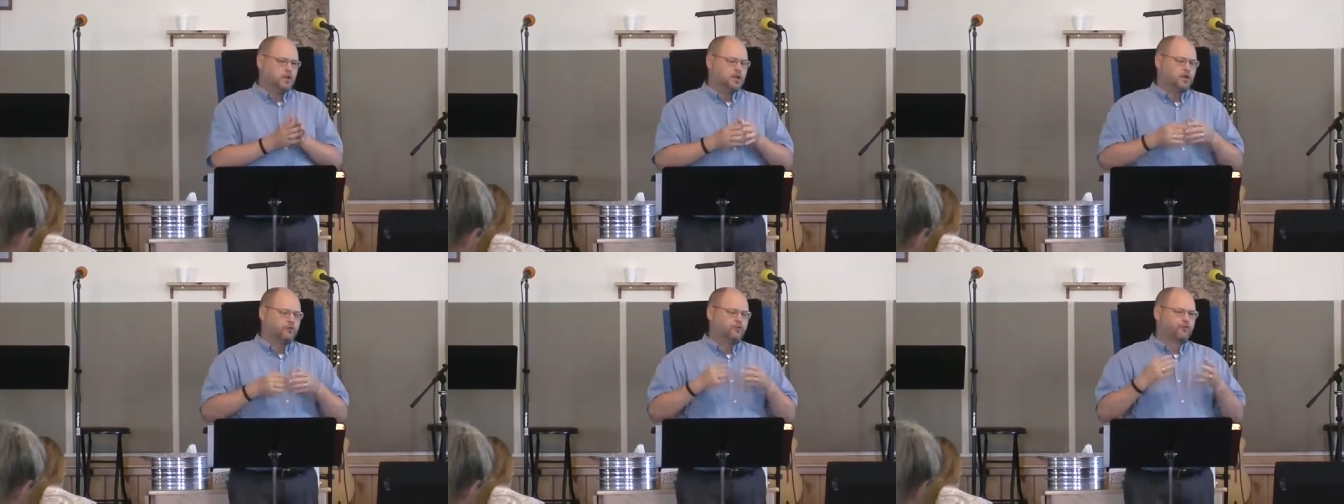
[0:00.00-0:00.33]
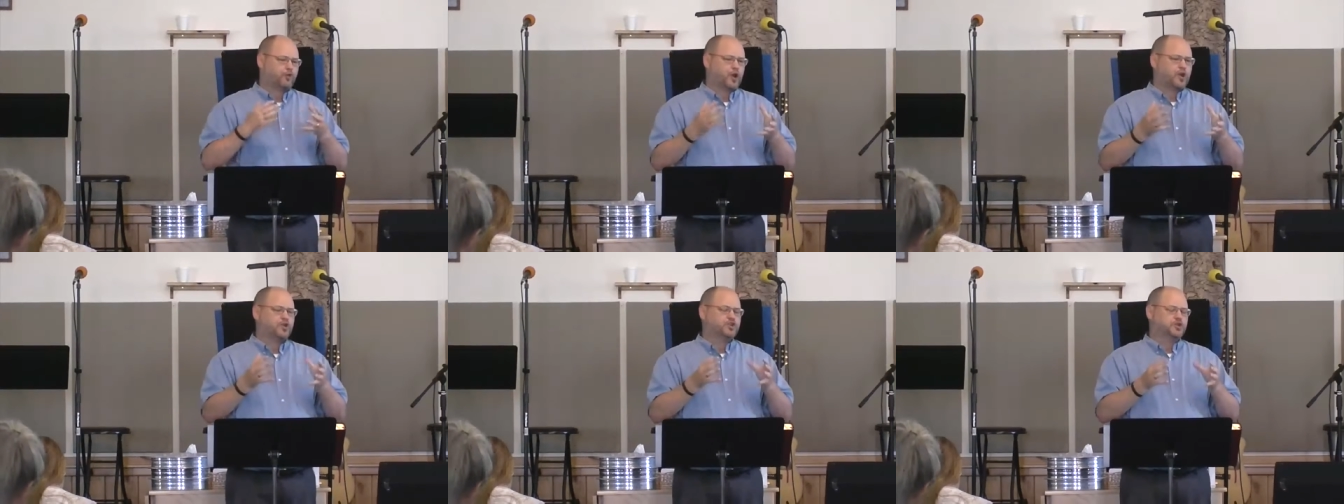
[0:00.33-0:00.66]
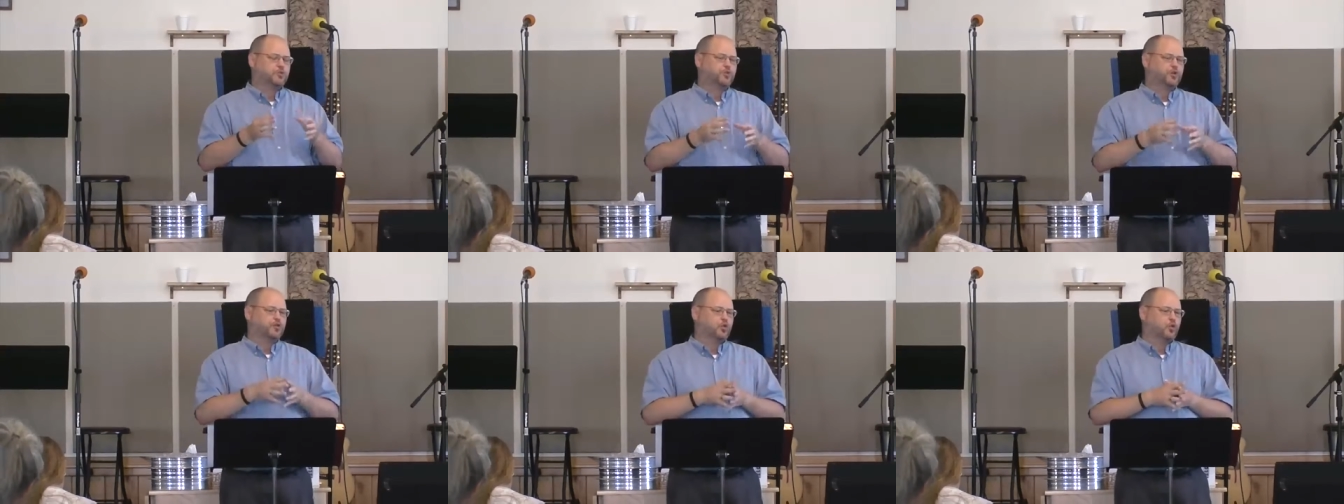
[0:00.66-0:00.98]
that
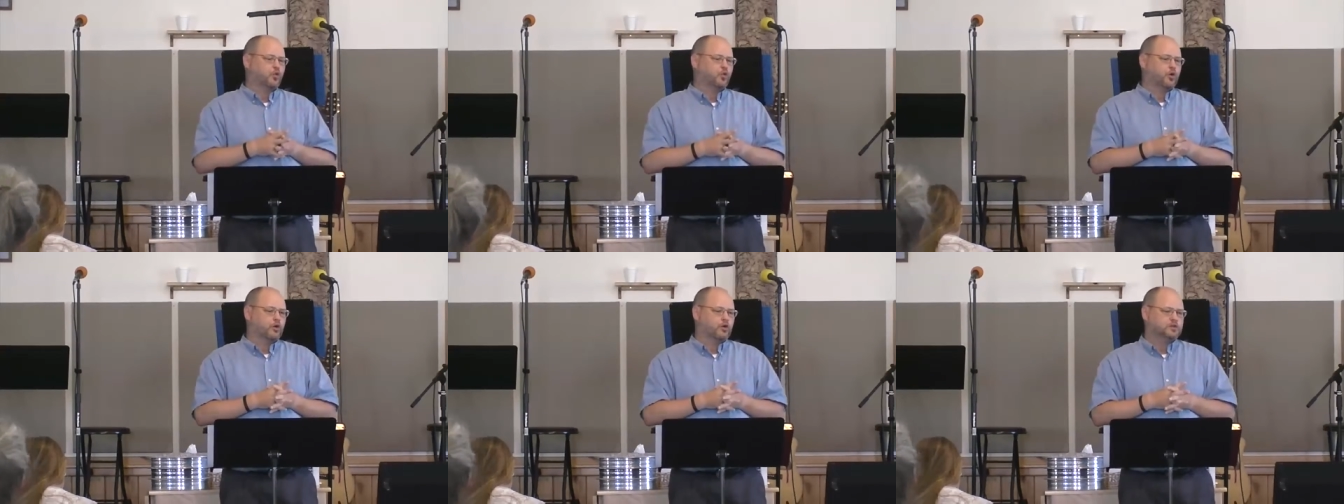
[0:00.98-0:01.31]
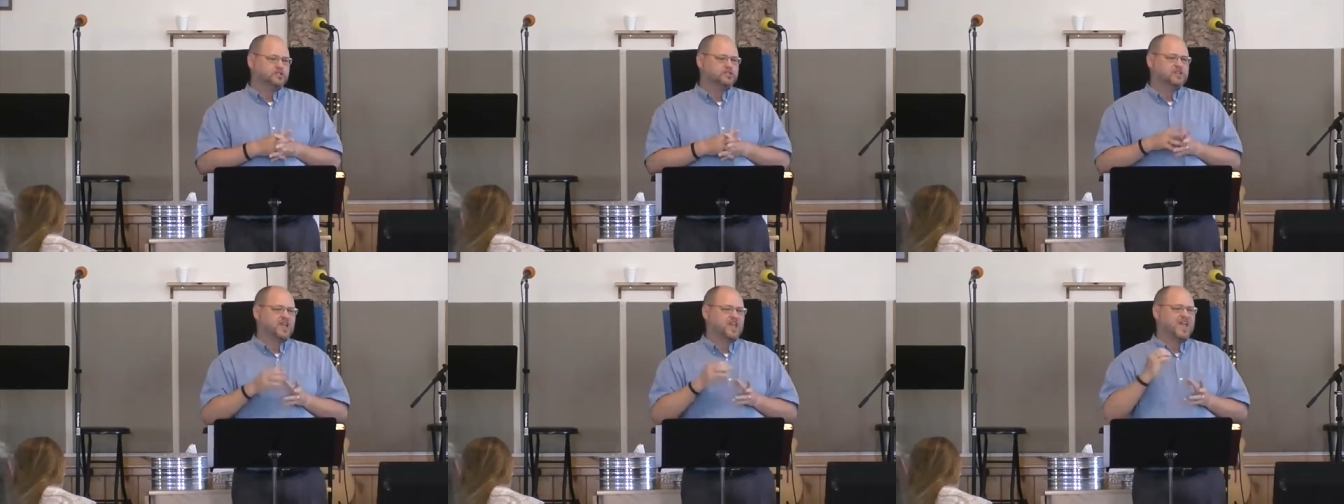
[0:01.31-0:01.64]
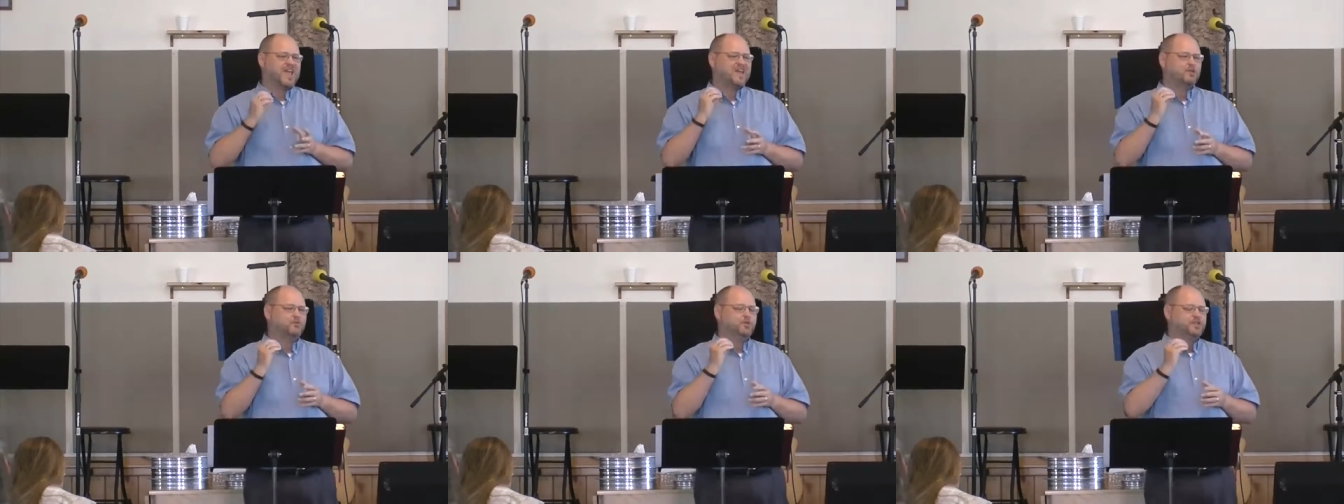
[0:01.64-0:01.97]
friendship with the world is
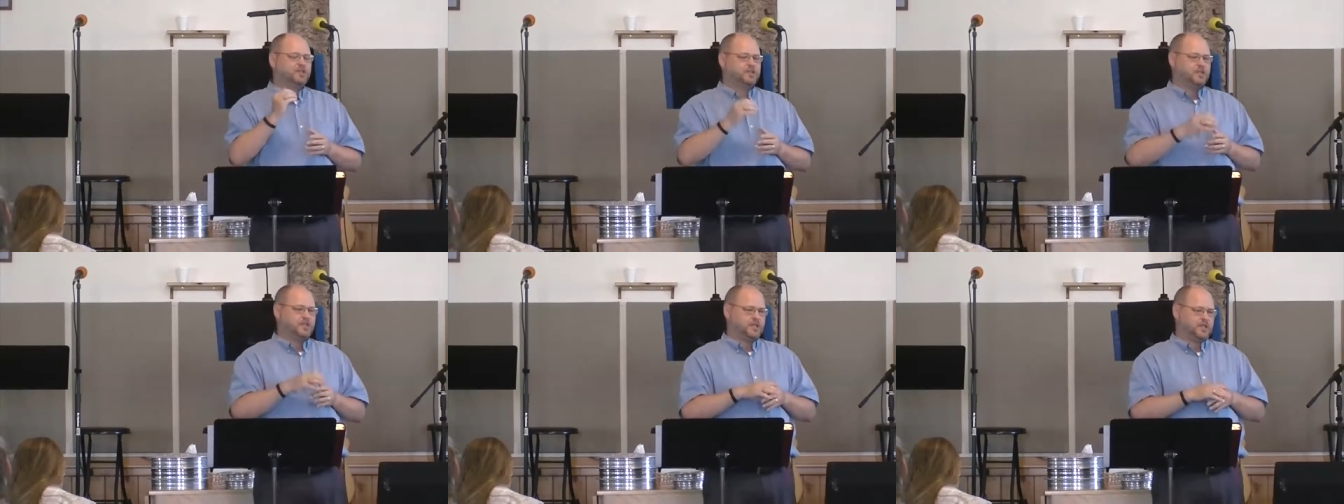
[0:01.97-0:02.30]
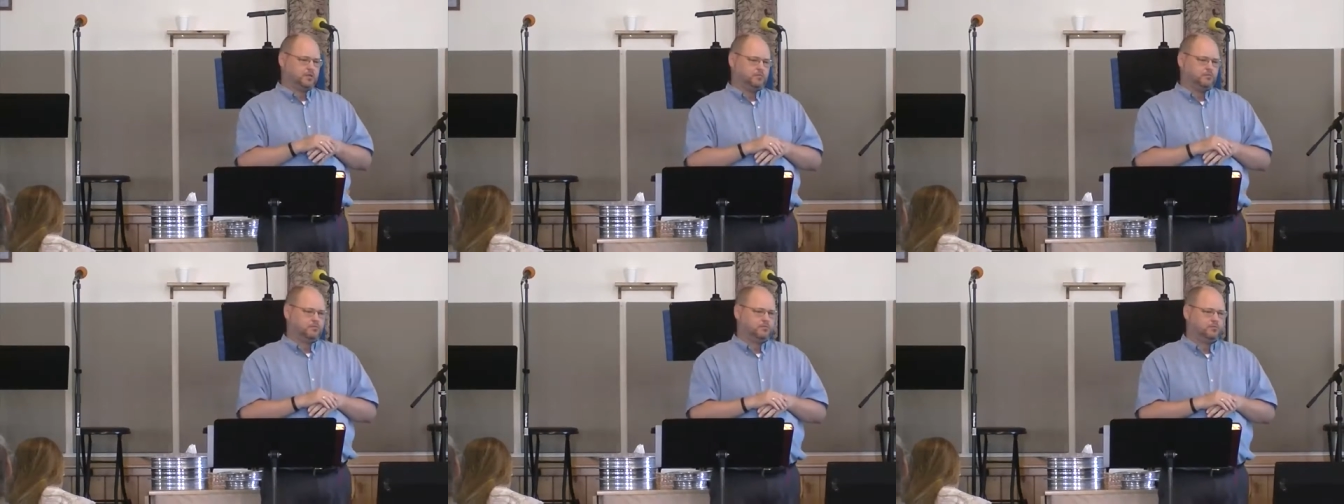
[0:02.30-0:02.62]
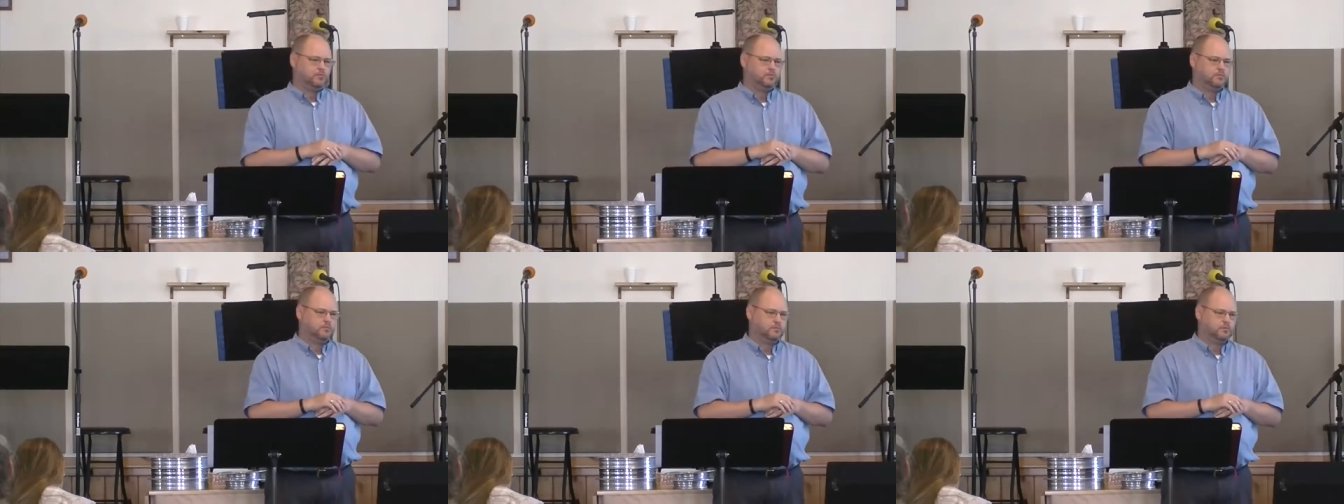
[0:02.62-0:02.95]
enmity
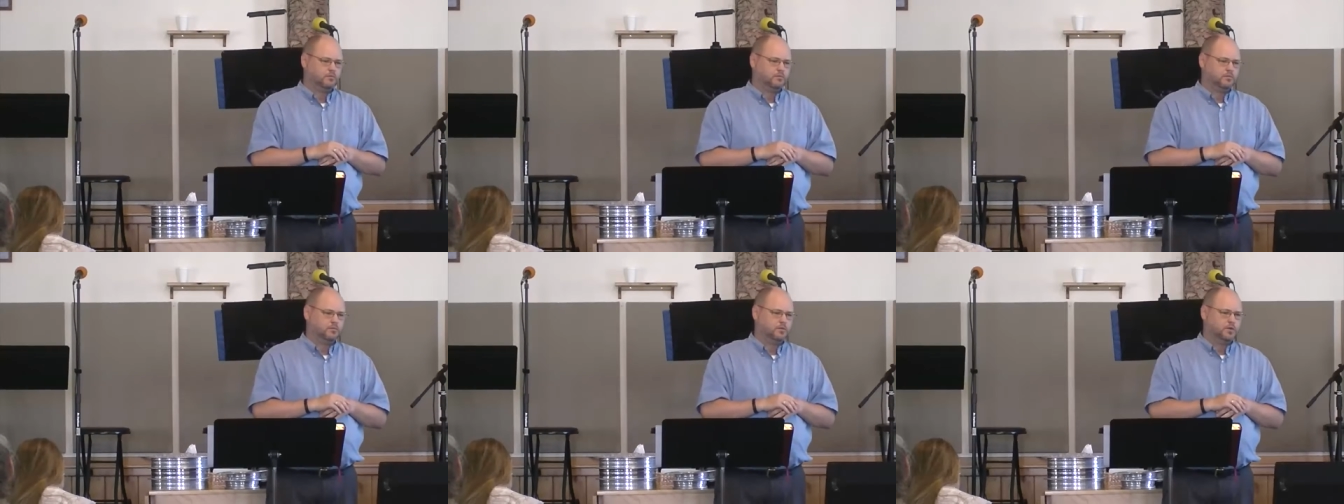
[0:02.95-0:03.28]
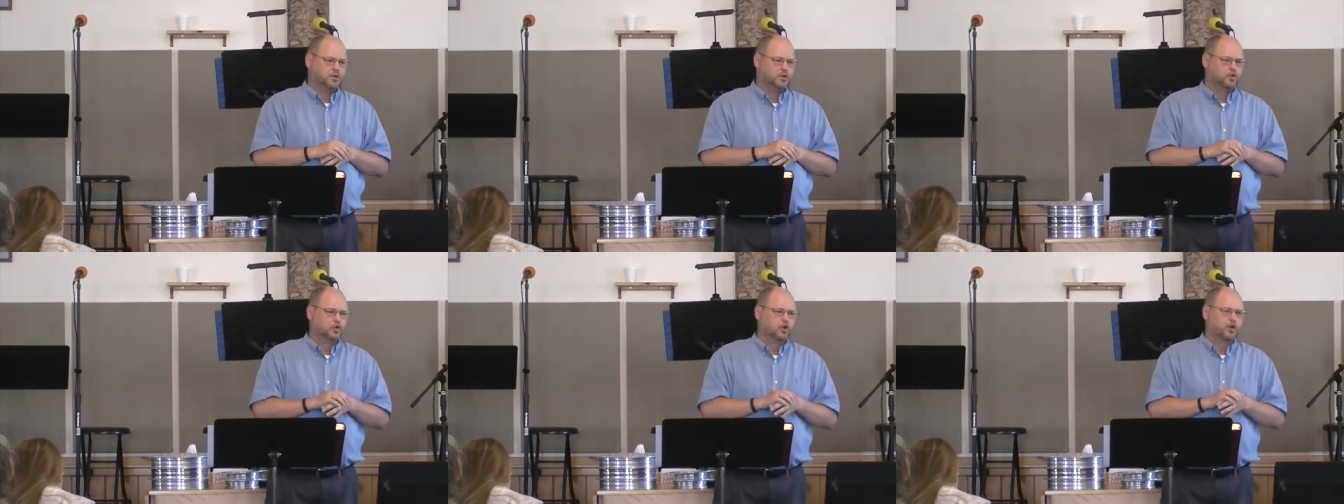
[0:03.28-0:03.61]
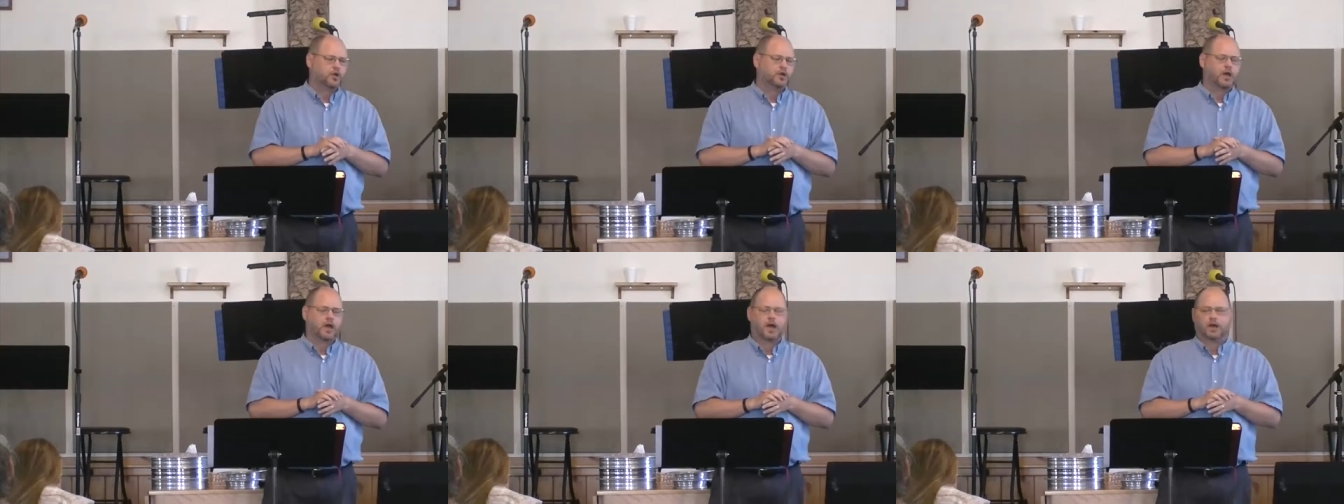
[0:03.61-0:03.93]

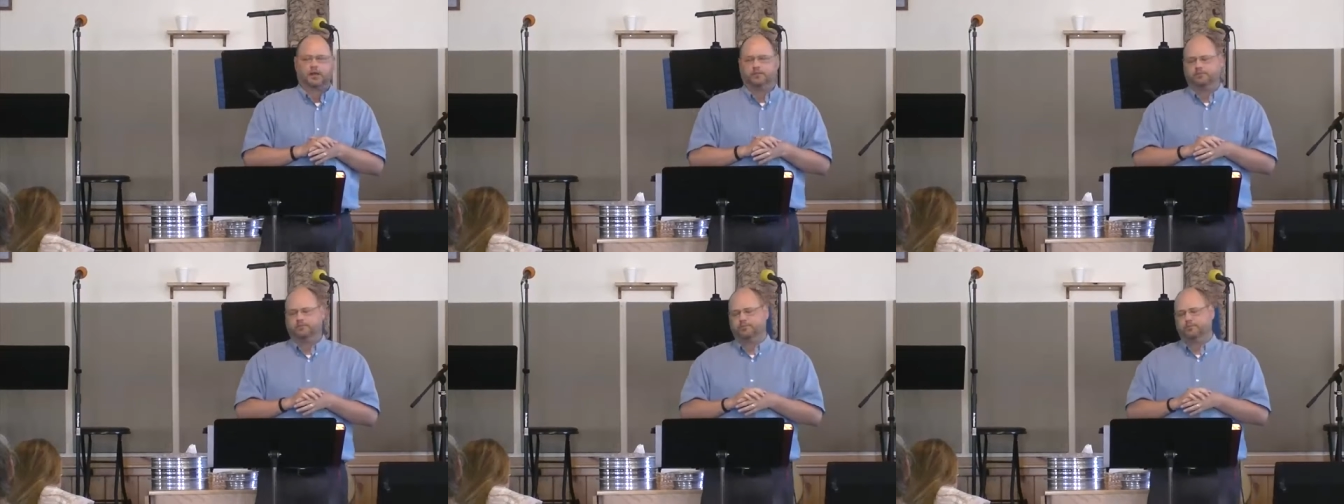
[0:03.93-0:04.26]
toward God.